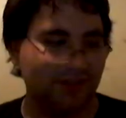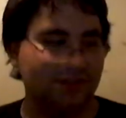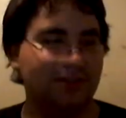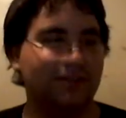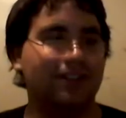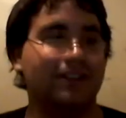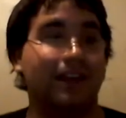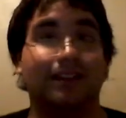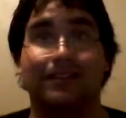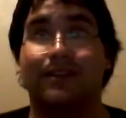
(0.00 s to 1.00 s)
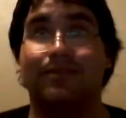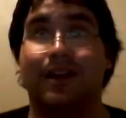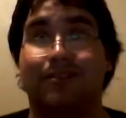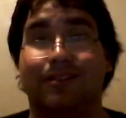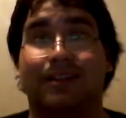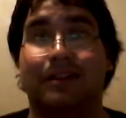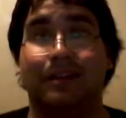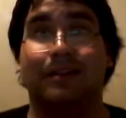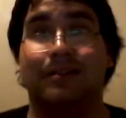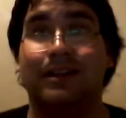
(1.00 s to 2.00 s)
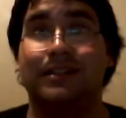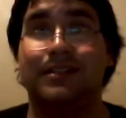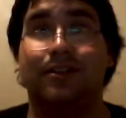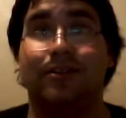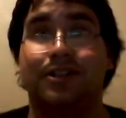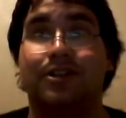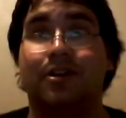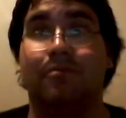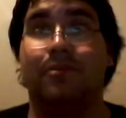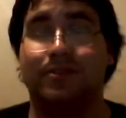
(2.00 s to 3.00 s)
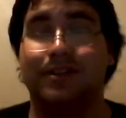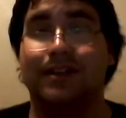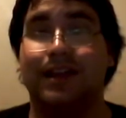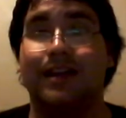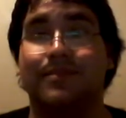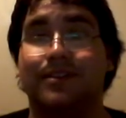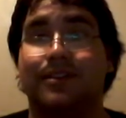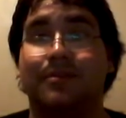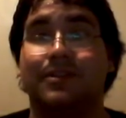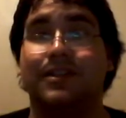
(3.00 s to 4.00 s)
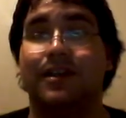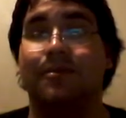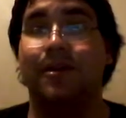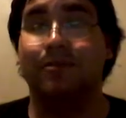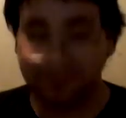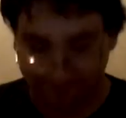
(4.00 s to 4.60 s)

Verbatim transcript: This was just like the stuff that really did steal the show most of the times in WCW.